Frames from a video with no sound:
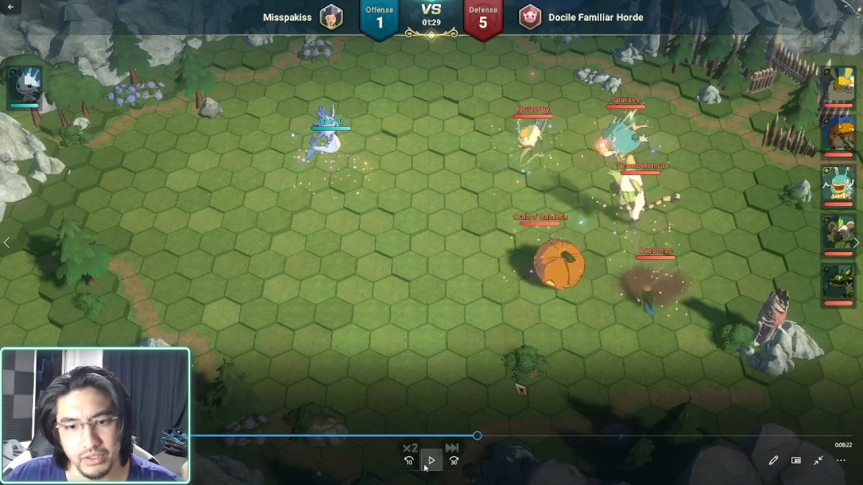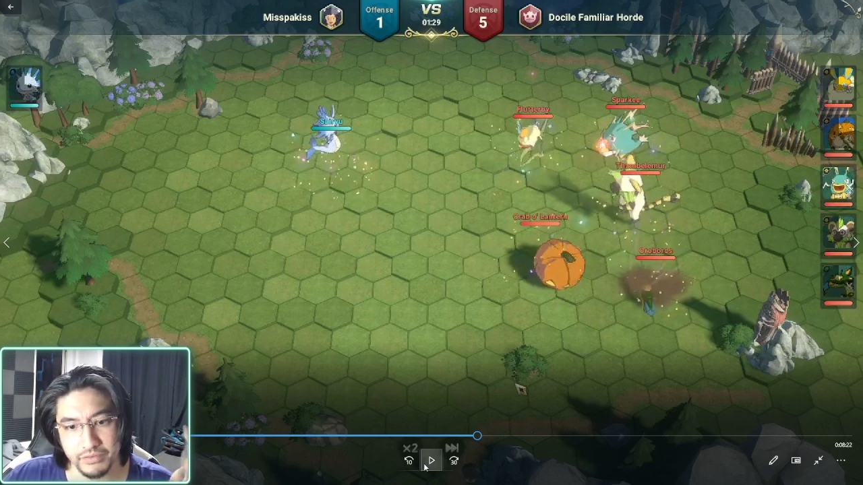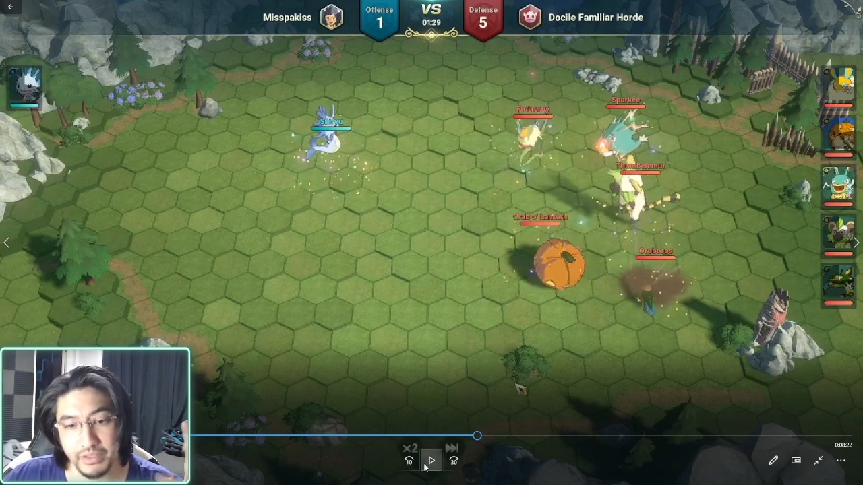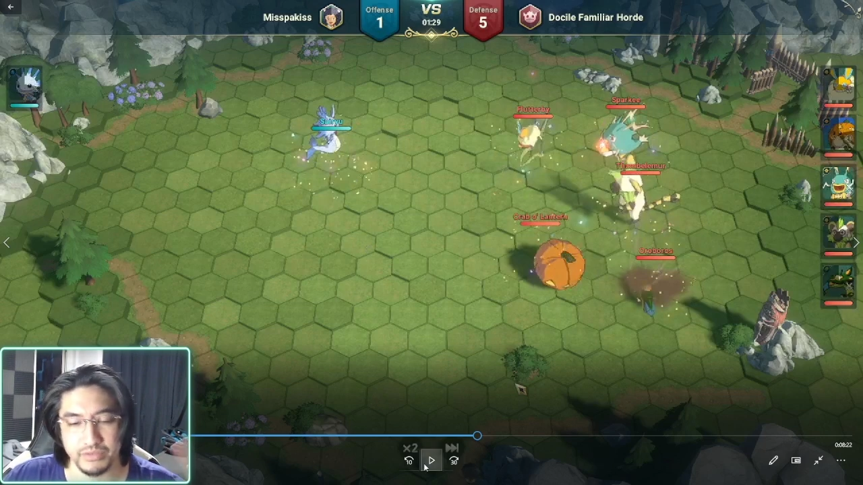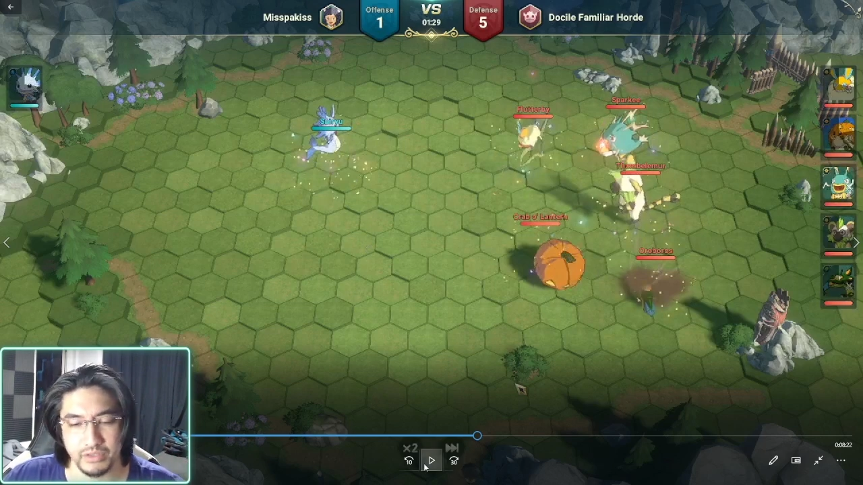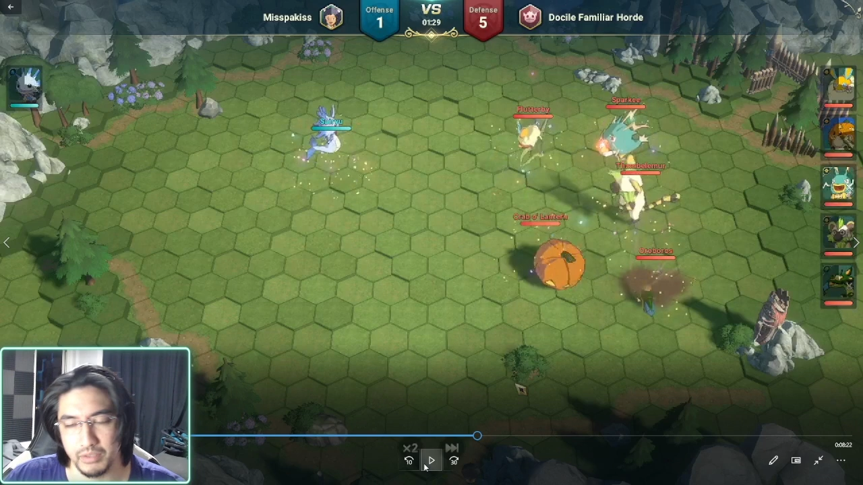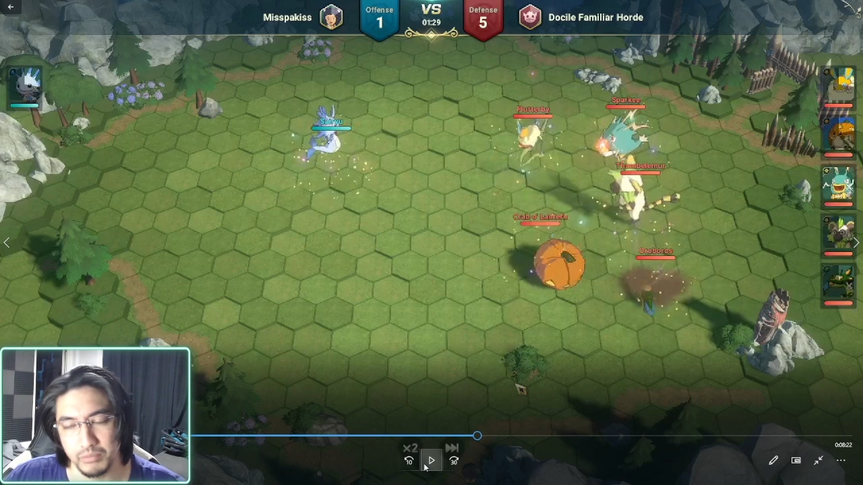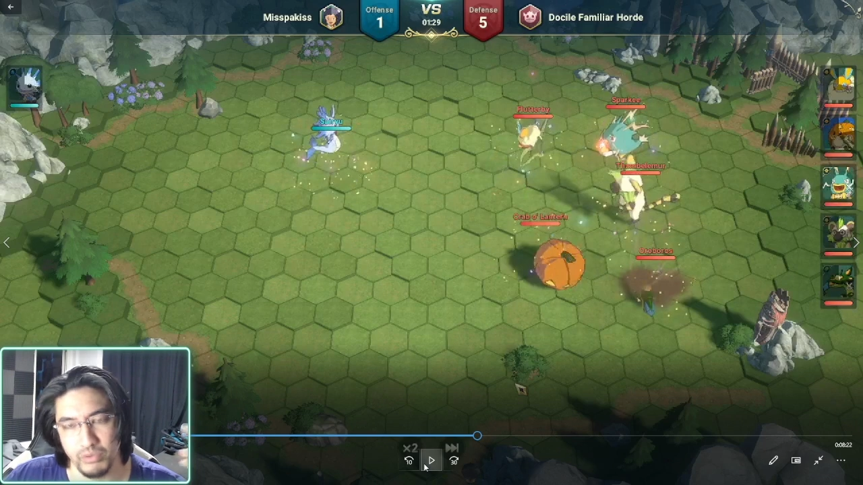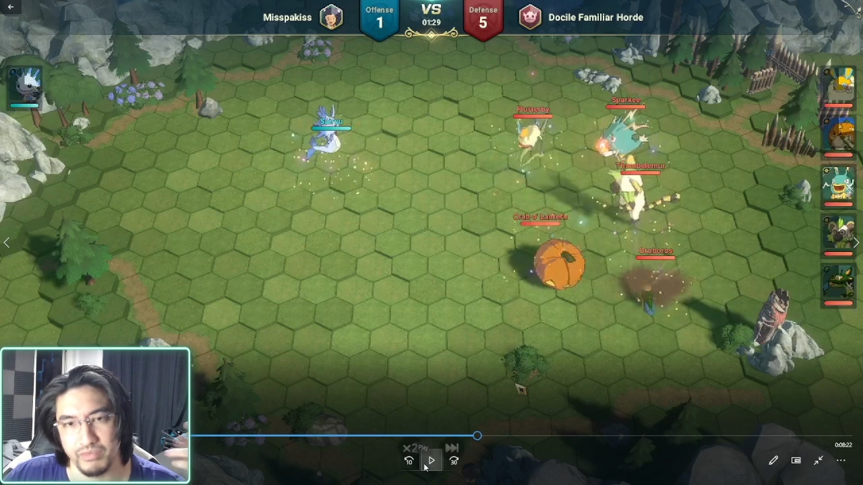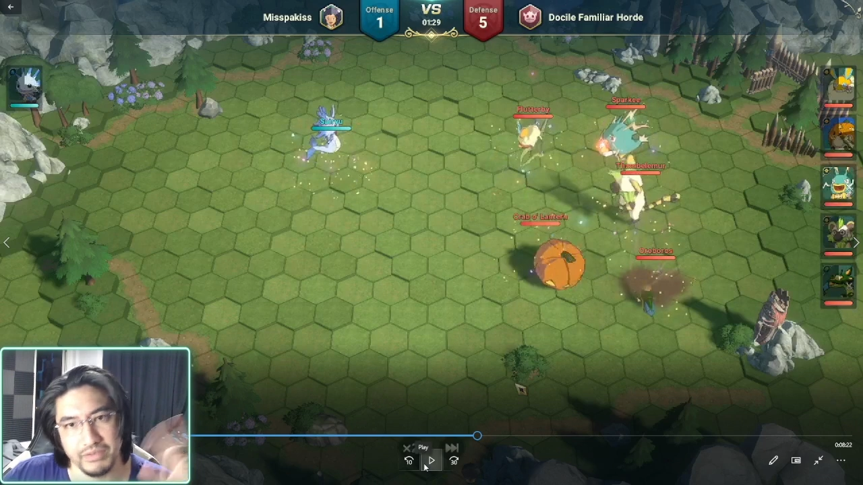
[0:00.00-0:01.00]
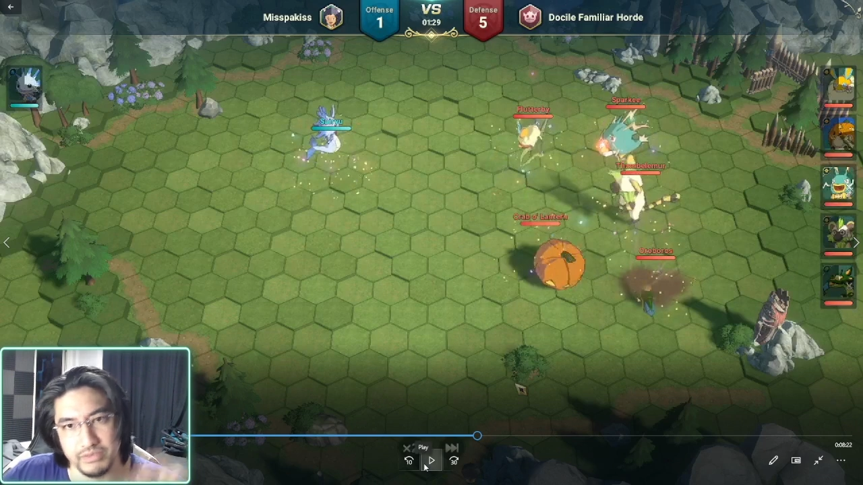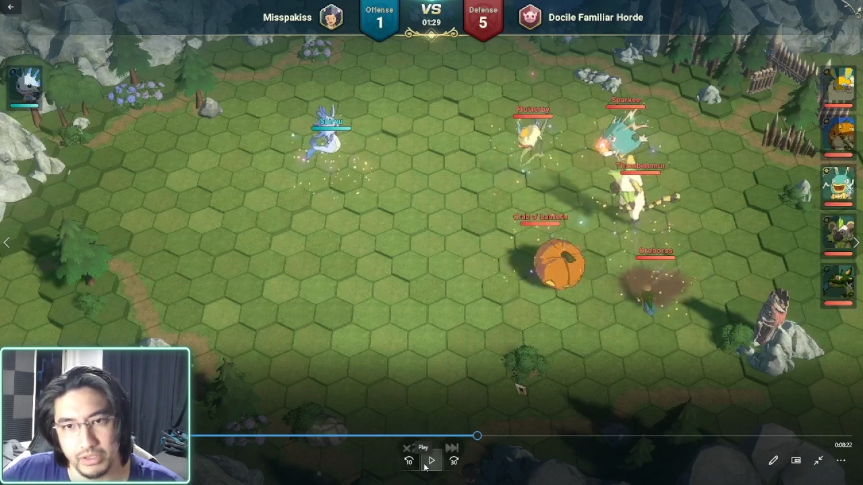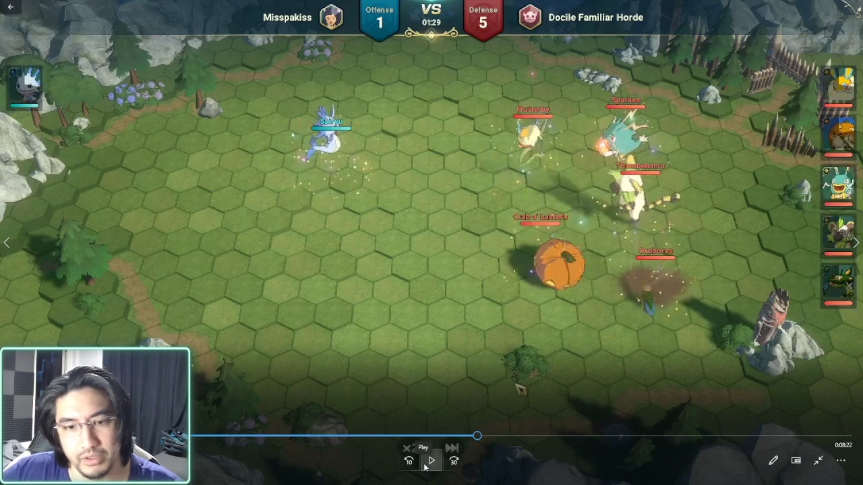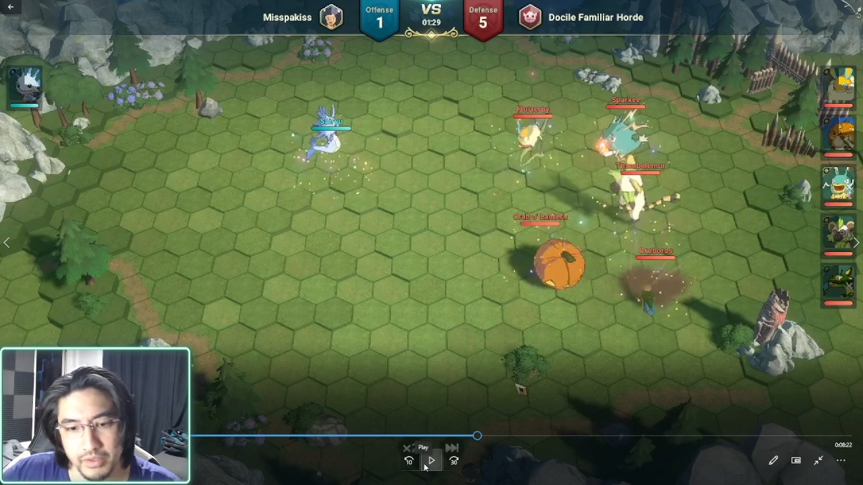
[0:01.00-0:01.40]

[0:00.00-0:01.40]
5-star, both 5-star.